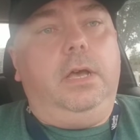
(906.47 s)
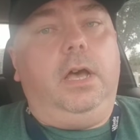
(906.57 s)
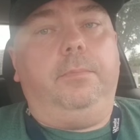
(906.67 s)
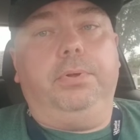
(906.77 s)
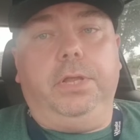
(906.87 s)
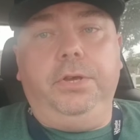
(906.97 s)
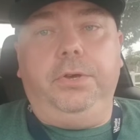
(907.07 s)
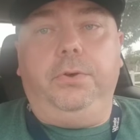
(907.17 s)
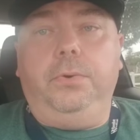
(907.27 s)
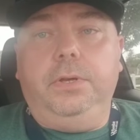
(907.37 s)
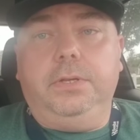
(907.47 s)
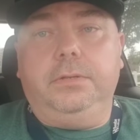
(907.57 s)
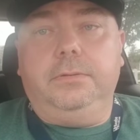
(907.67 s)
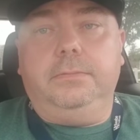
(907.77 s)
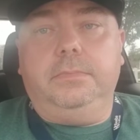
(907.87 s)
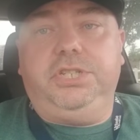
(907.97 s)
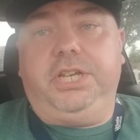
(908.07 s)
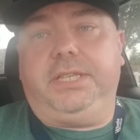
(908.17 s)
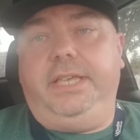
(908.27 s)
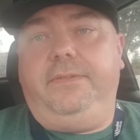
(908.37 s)
a blue
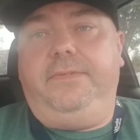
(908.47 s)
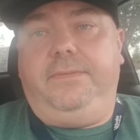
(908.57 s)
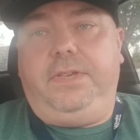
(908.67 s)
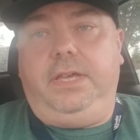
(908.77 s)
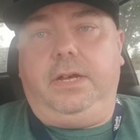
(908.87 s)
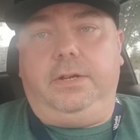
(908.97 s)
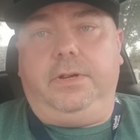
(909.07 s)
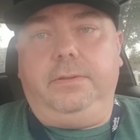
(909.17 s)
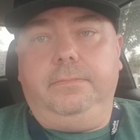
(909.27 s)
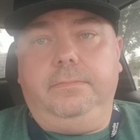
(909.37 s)
just did 1500.